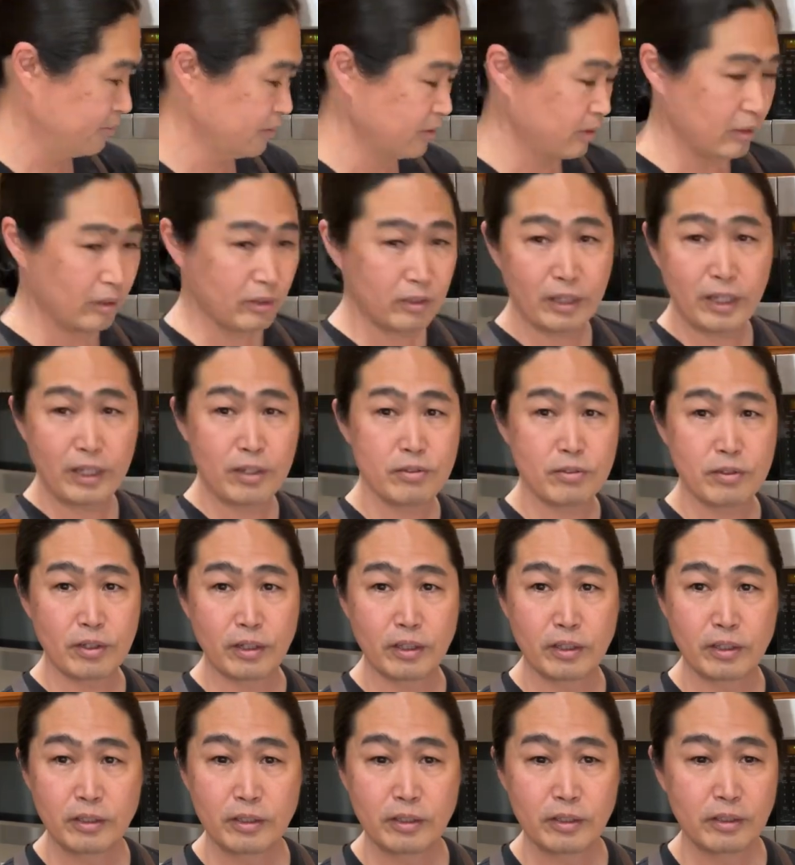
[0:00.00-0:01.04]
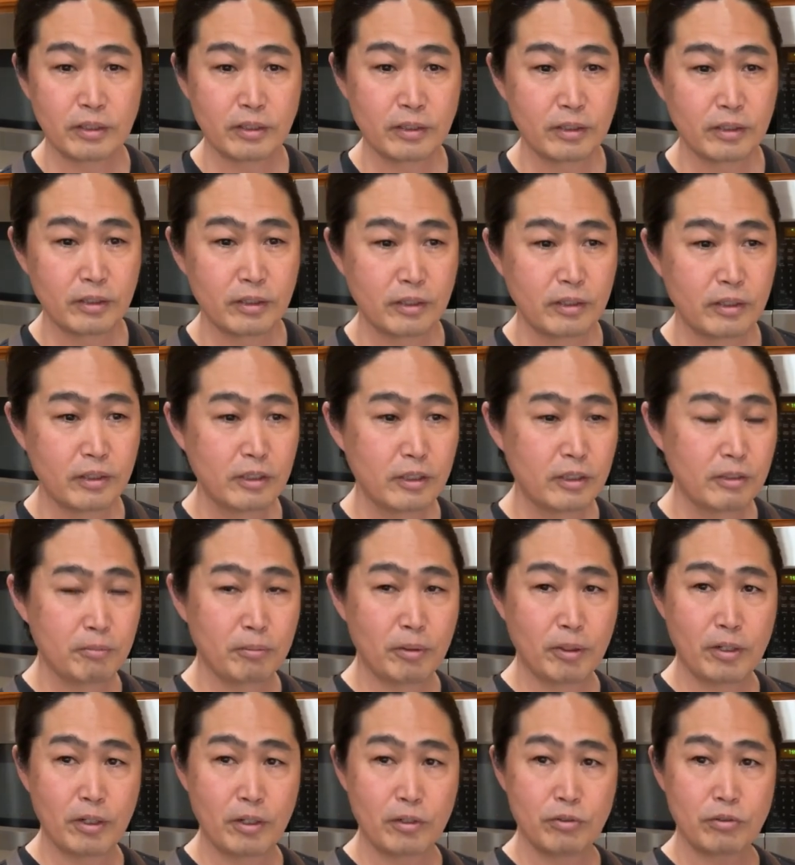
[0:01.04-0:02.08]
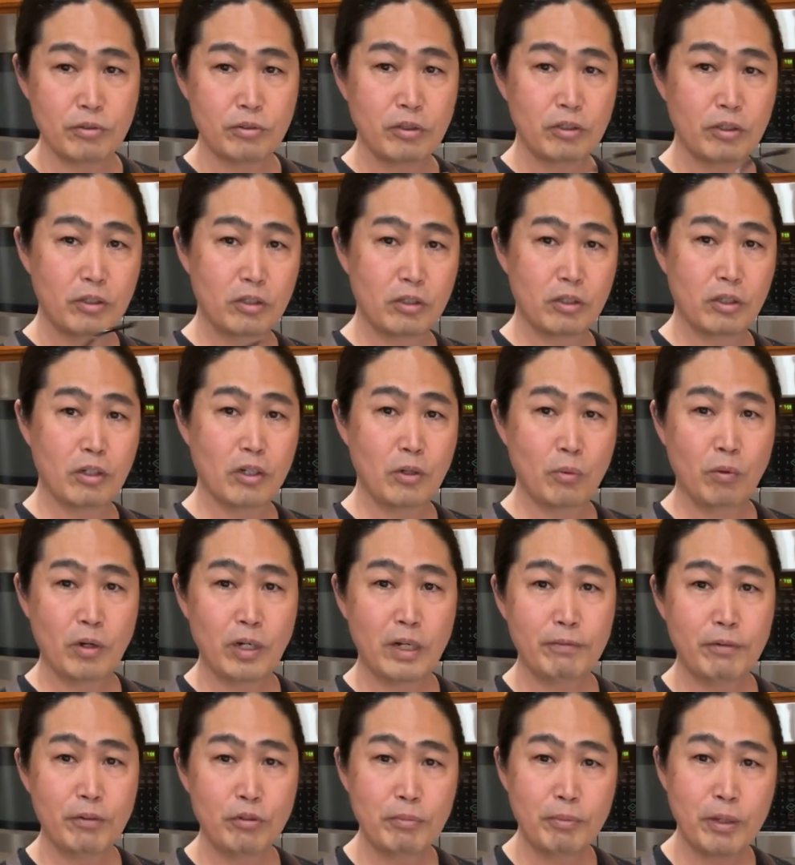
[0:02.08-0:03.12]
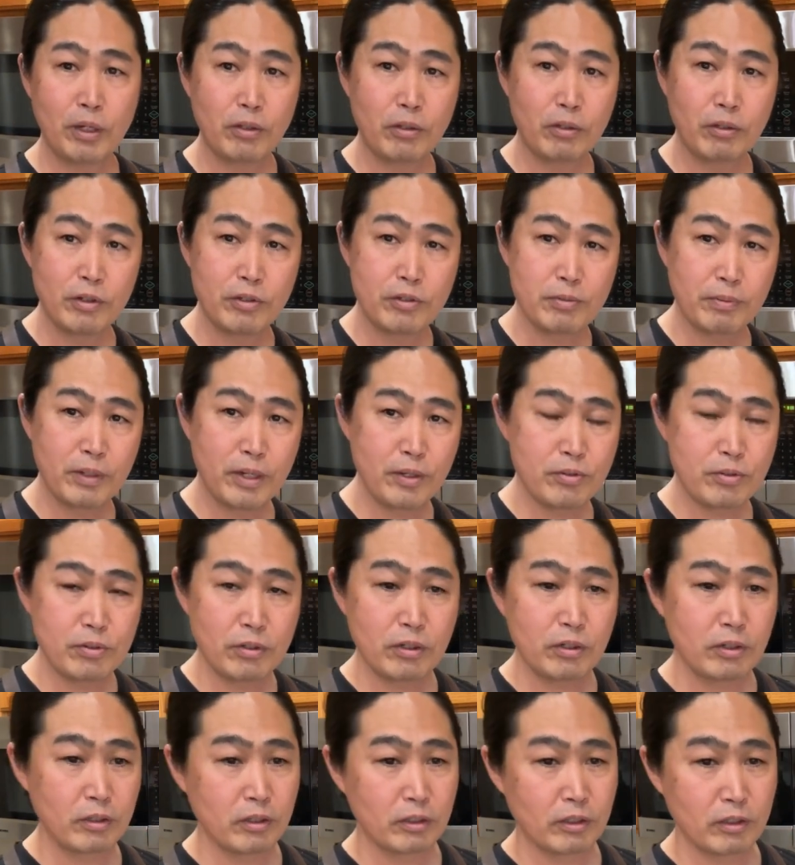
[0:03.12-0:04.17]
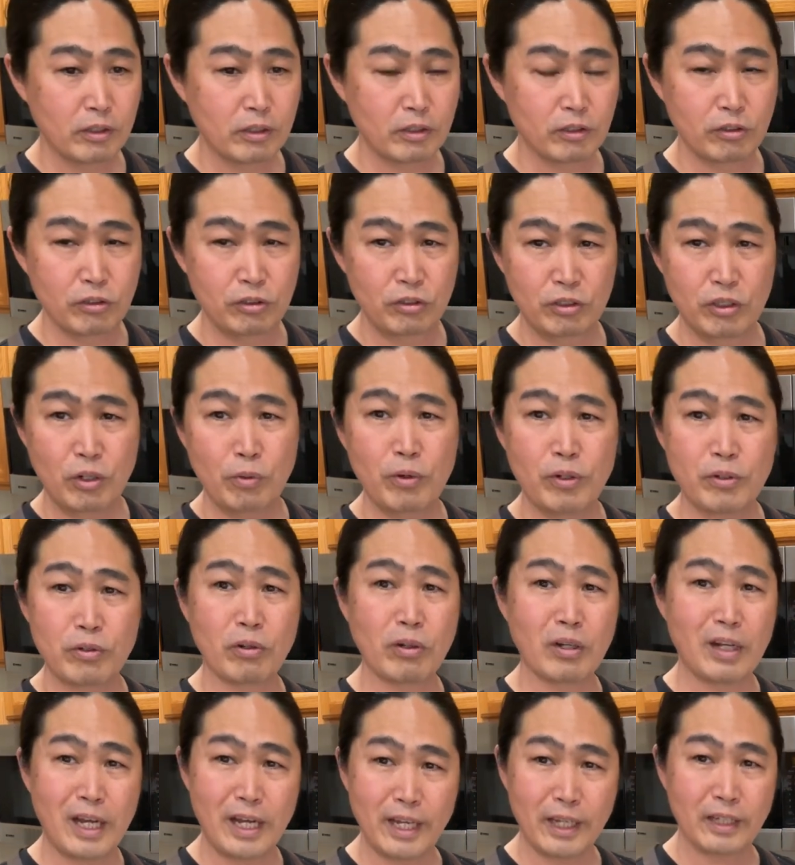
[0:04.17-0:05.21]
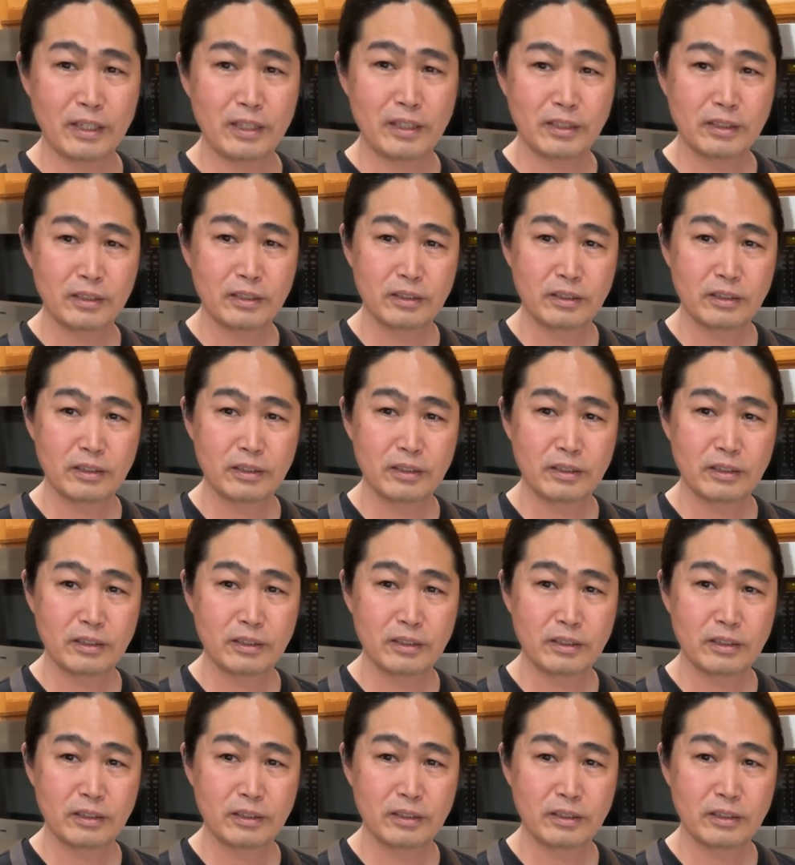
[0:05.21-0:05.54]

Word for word: The tasting because you know whenever you make your espresso you know what you like